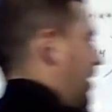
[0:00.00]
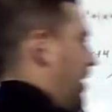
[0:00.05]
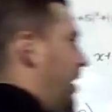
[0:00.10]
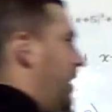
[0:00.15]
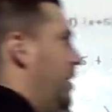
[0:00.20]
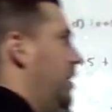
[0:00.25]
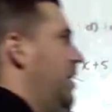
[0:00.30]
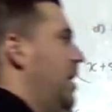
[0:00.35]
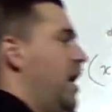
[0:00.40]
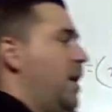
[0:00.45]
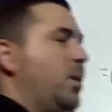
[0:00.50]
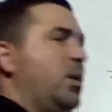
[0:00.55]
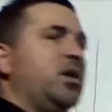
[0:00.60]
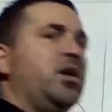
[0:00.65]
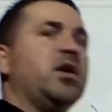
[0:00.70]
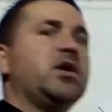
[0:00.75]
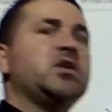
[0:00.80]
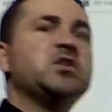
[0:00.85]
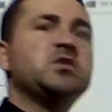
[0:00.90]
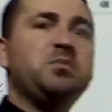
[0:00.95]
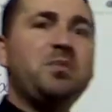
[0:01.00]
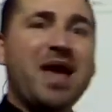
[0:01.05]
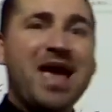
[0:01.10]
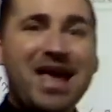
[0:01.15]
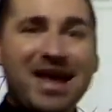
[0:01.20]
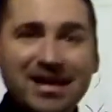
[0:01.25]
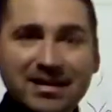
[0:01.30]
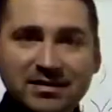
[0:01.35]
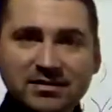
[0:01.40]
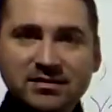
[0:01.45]
Okay, I'm going to
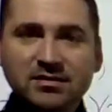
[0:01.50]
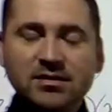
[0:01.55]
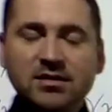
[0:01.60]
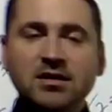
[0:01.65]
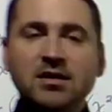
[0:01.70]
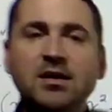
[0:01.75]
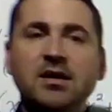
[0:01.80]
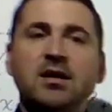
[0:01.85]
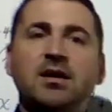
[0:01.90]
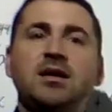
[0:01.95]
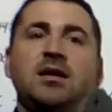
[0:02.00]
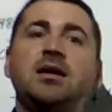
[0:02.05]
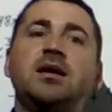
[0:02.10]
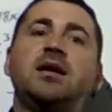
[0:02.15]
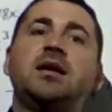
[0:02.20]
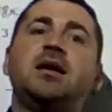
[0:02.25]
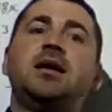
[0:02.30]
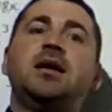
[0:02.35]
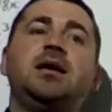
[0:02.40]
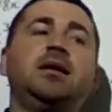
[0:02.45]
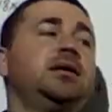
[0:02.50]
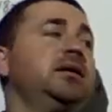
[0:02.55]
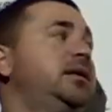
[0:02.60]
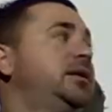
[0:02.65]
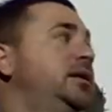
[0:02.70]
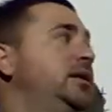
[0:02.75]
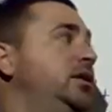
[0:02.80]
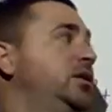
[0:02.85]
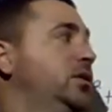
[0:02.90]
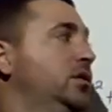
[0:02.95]
expand
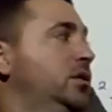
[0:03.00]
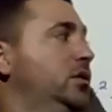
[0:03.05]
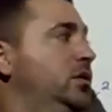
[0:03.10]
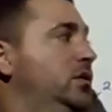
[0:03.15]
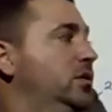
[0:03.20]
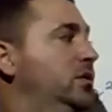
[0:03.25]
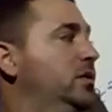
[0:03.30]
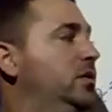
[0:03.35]
here